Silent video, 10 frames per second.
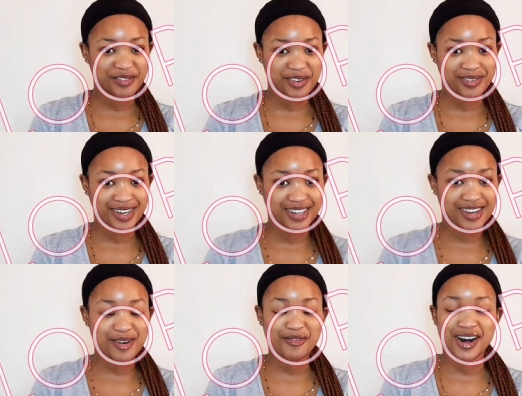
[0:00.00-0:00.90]
everyone
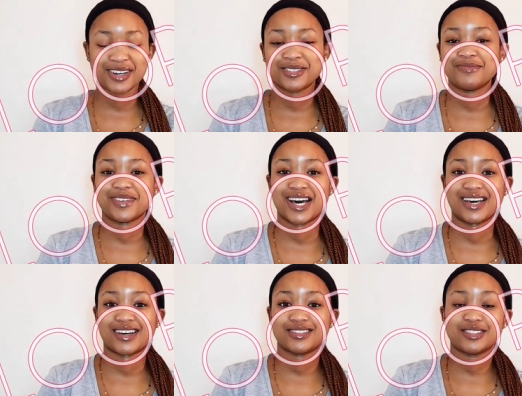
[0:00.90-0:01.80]
welcome
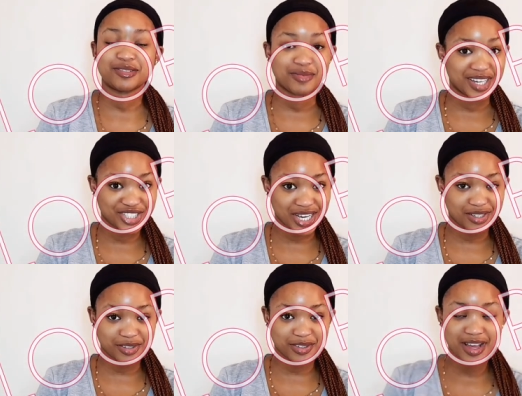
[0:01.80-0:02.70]
back to my
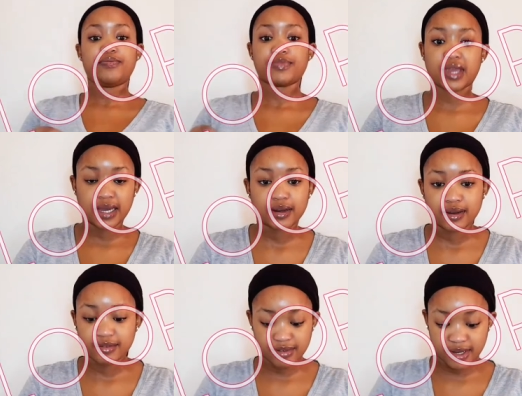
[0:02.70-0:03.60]
channel i
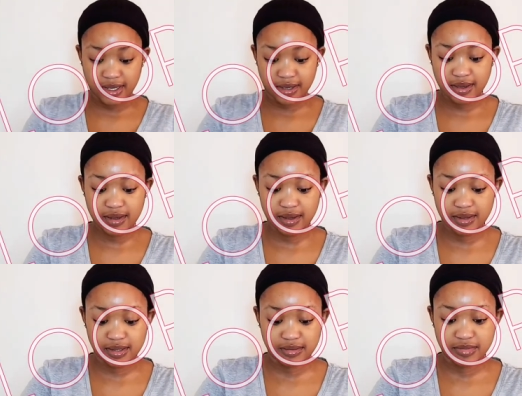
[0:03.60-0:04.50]
really feel like
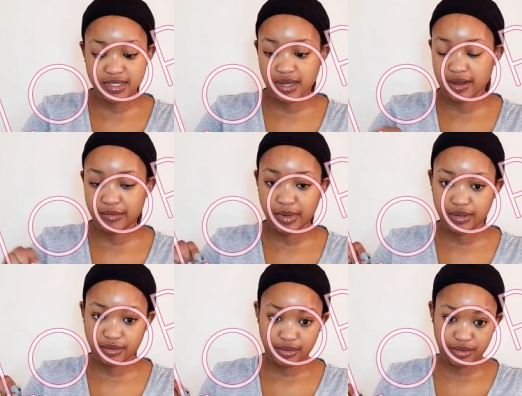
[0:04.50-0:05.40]
doing these like i
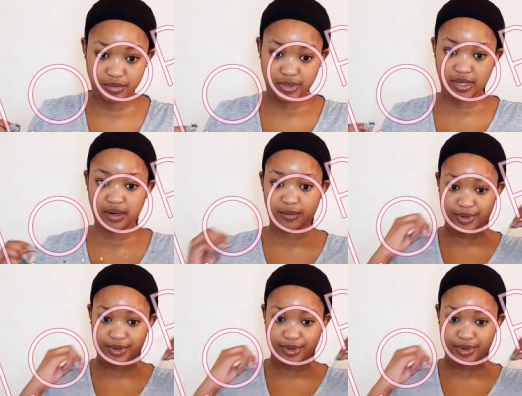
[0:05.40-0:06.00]
anyway